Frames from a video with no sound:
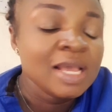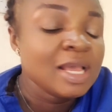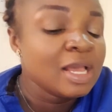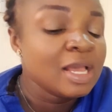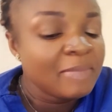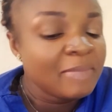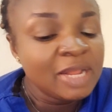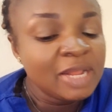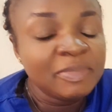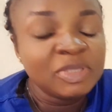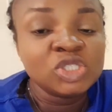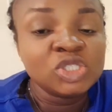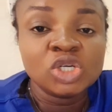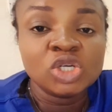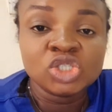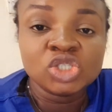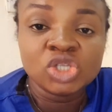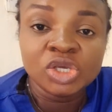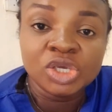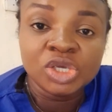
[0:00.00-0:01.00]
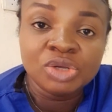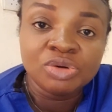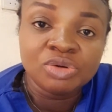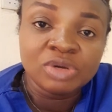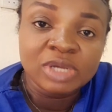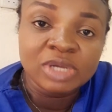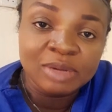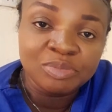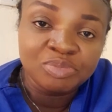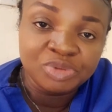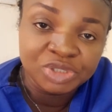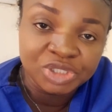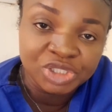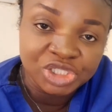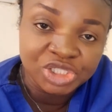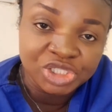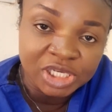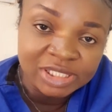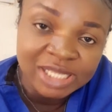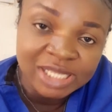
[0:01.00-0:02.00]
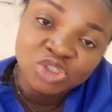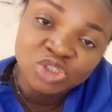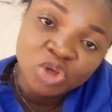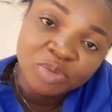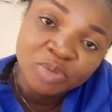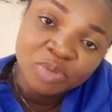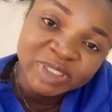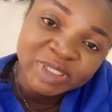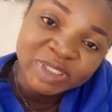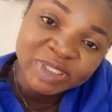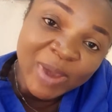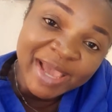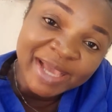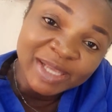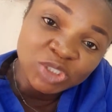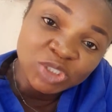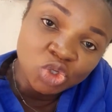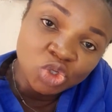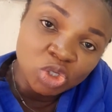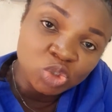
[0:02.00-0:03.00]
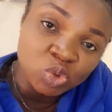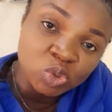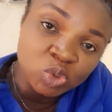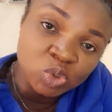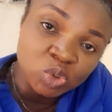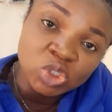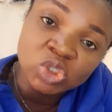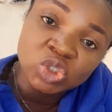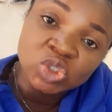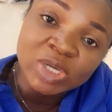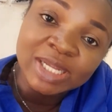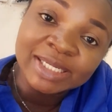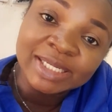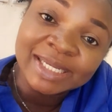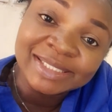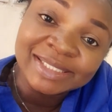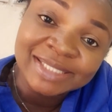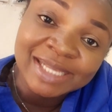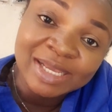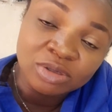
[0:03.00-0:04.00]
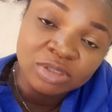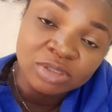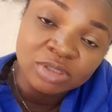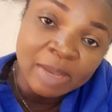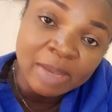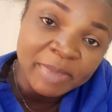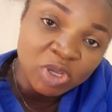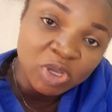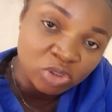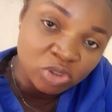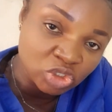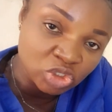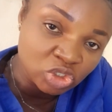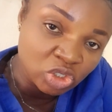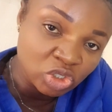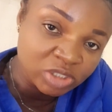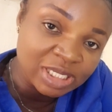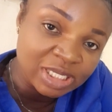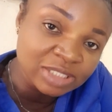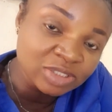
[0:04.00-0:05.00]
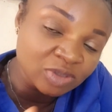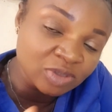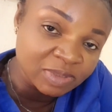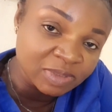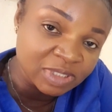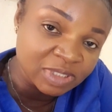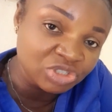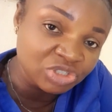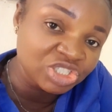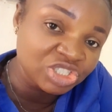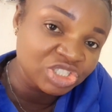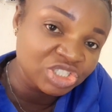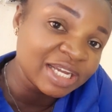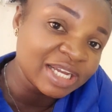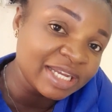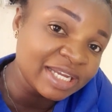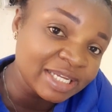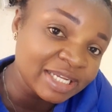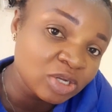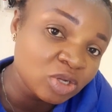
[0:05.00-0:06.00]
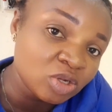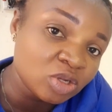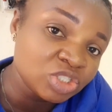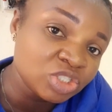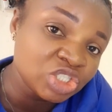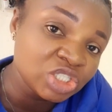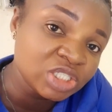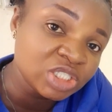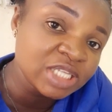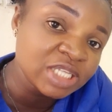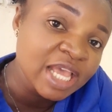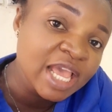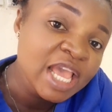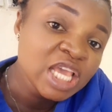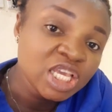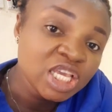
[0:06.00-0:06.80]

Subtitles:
My name is Dr. Nkiruka Bridget at OBGYN Talks with Dr. Adazion. I'm a consultant obstetrician gynecologist.